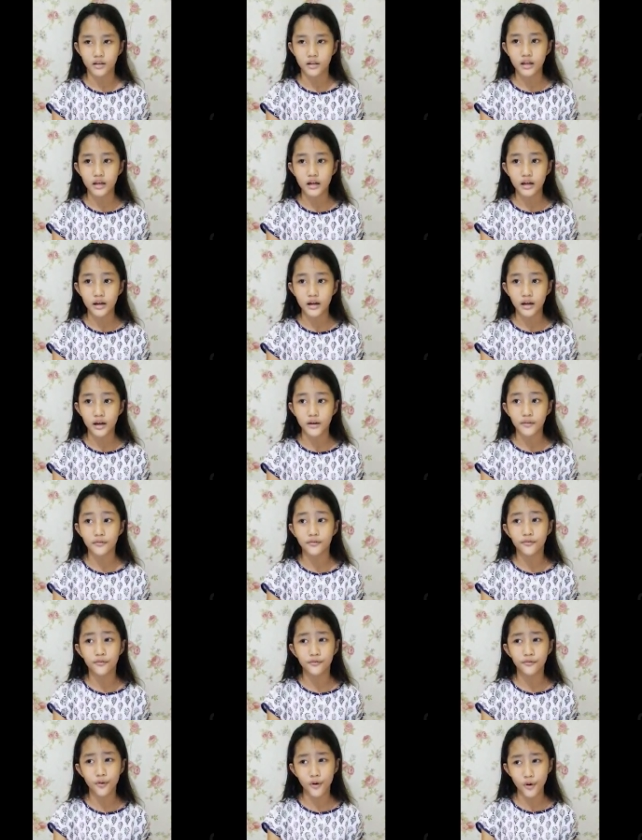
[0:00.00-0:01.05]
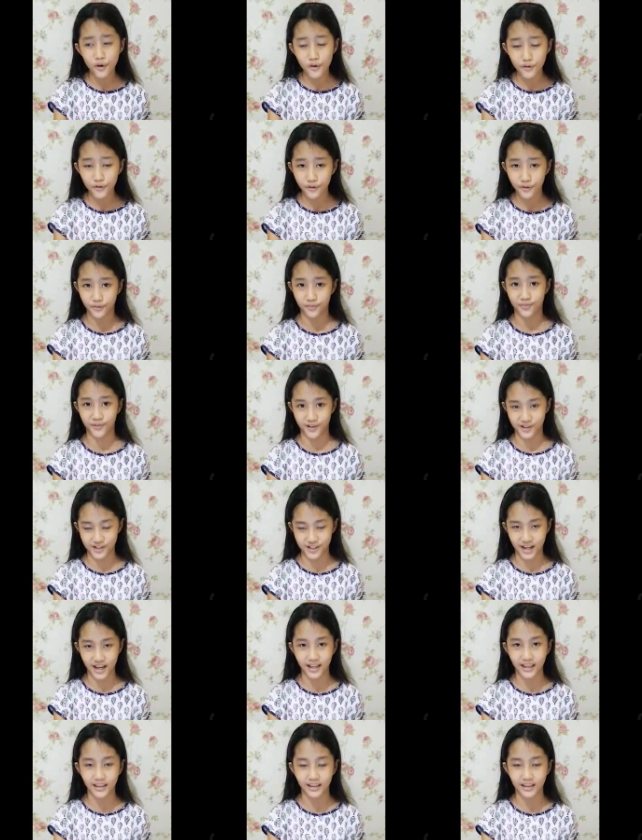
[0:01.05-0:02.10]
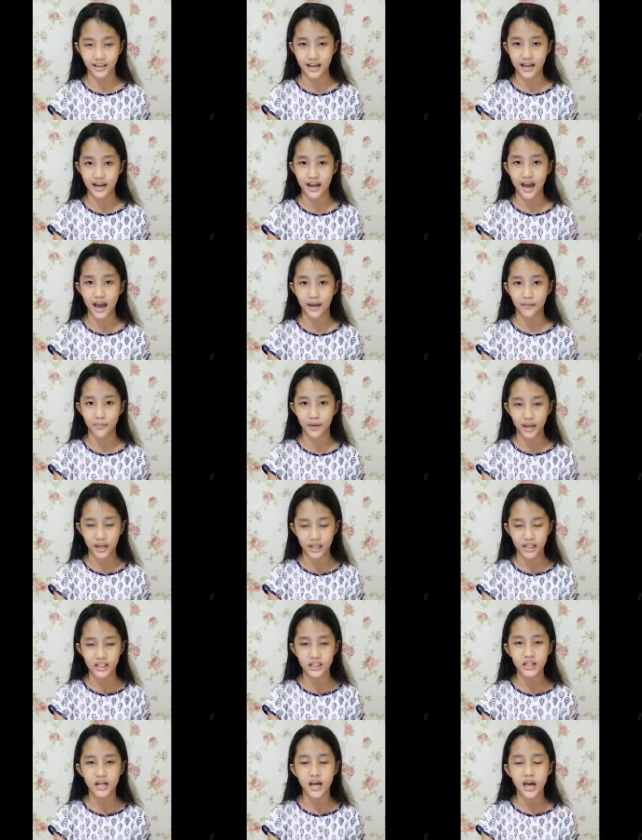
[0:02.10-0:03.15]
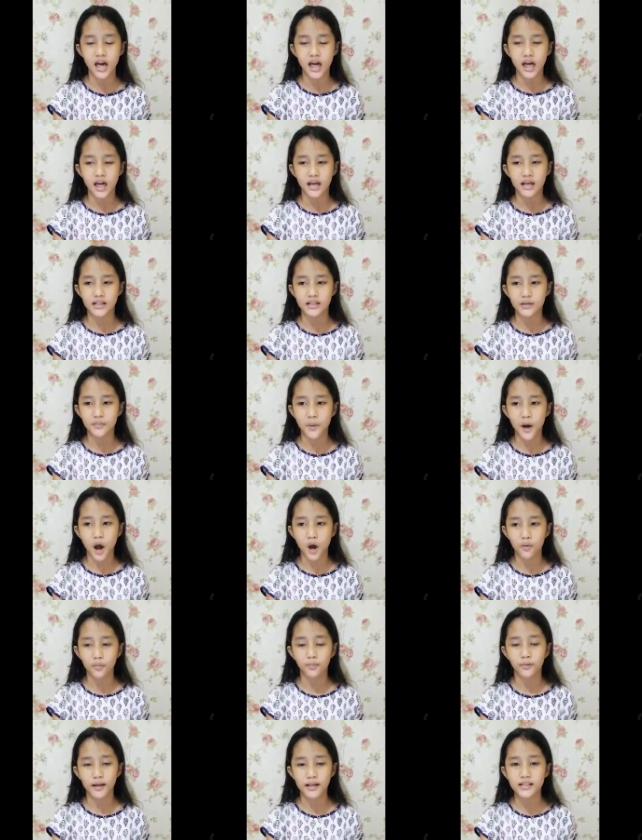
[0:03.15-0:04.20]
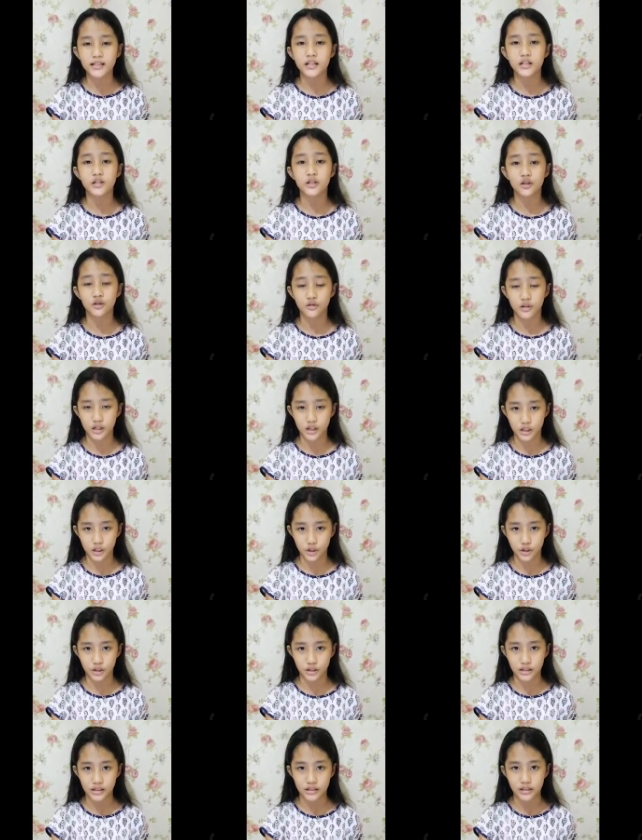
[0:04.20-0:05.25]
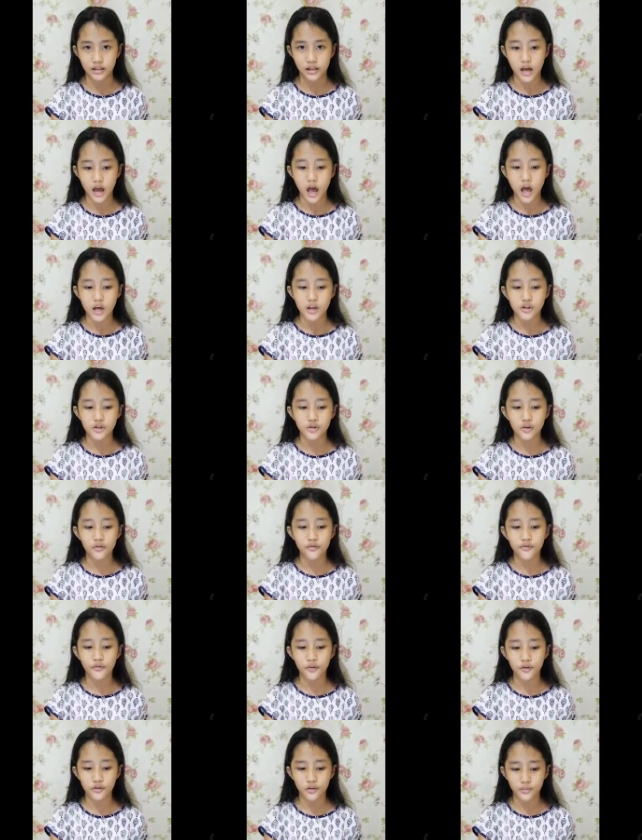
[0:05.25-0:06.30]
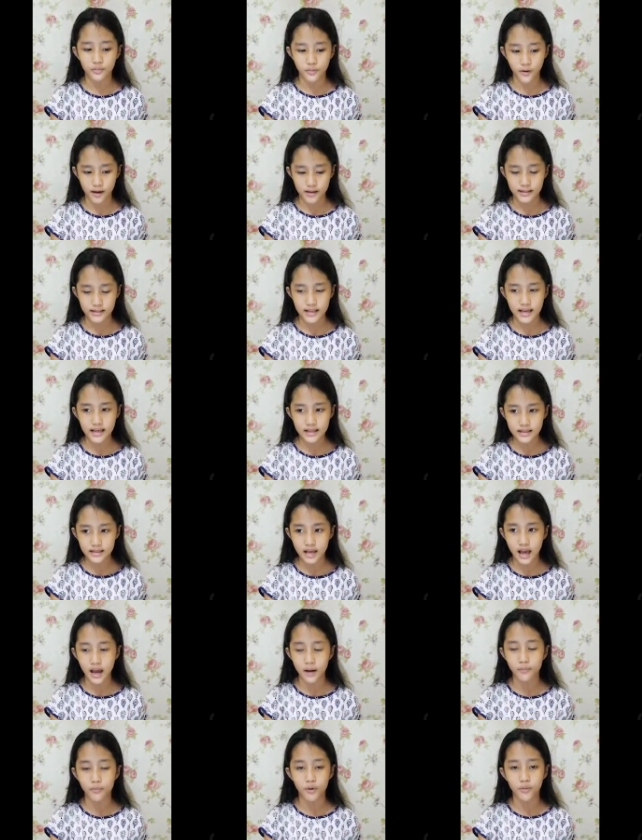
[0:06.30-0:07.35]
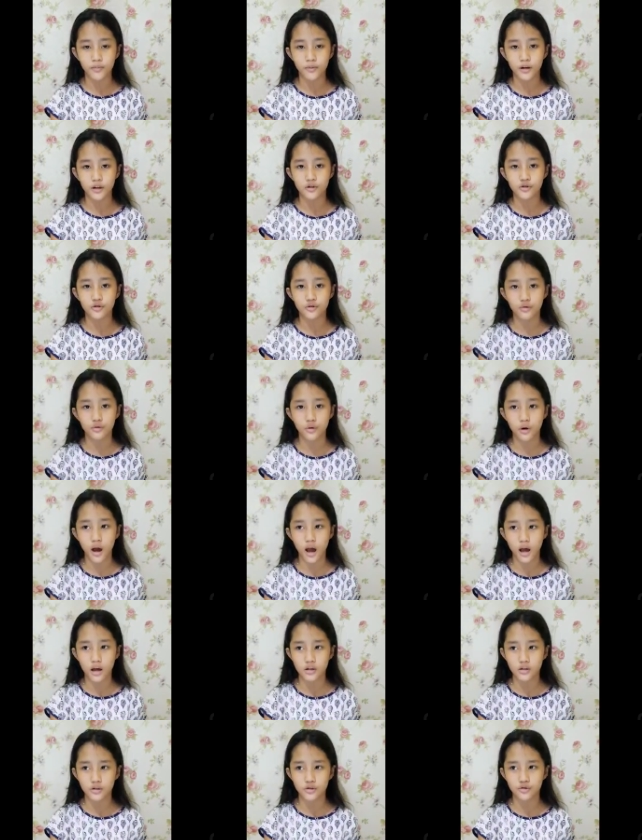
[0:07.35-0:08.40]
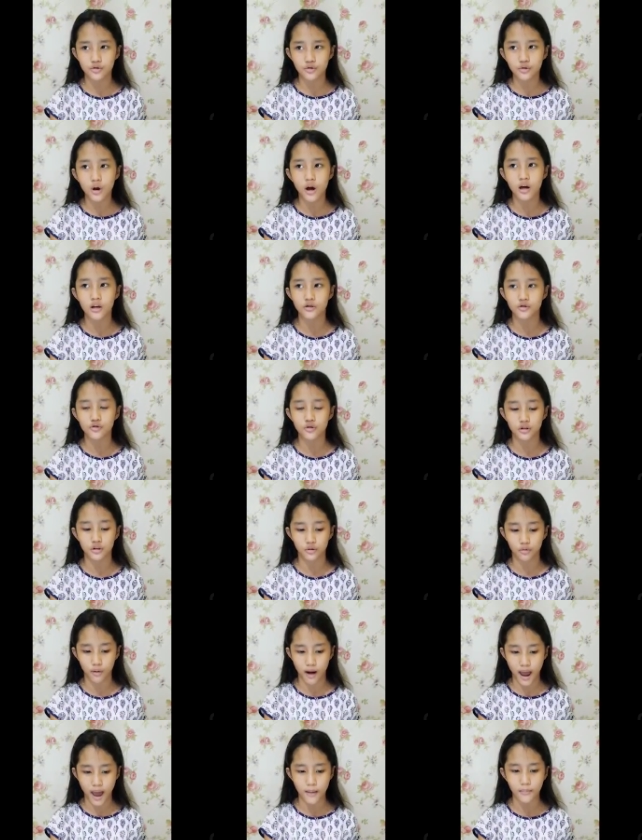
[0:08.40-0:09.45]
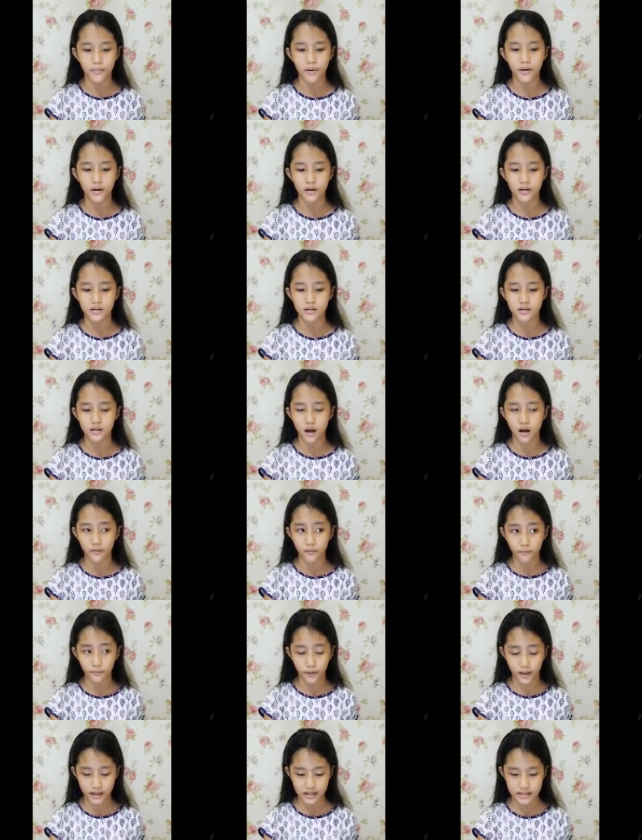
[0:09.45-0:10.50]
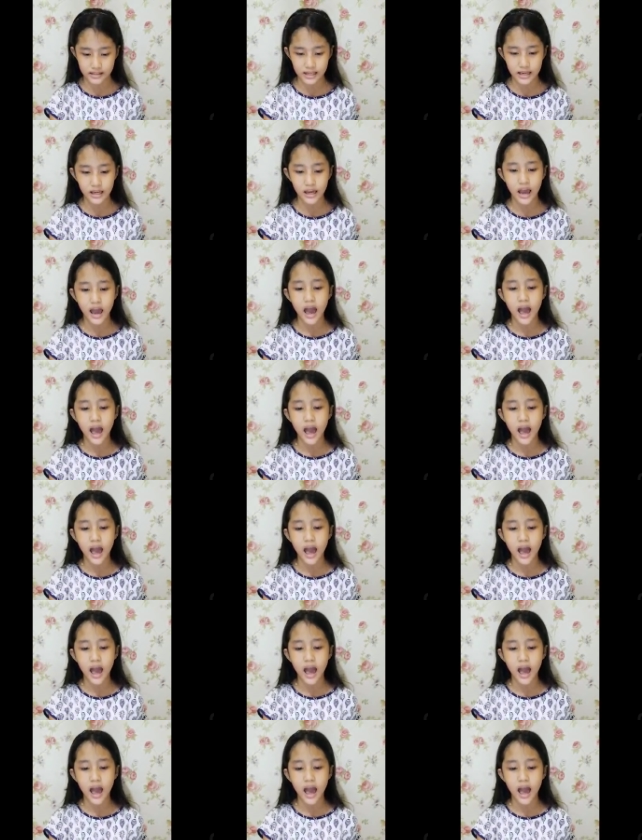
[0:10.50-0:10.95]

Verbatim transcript: The fourth project that I made is about plastic degradation. So for the process, I prepared 200 grams of plastic